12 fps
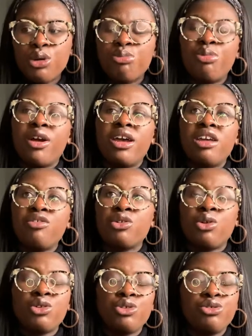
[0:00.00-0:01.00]
but if
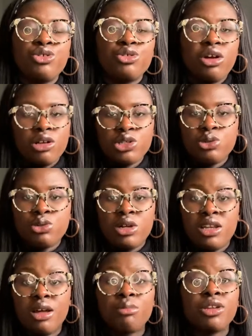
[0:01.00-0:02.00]
you're a Newcastle
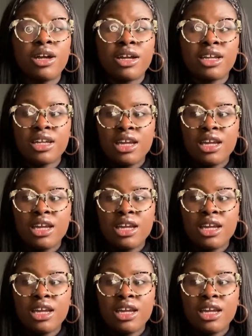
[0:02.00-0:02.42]
alumni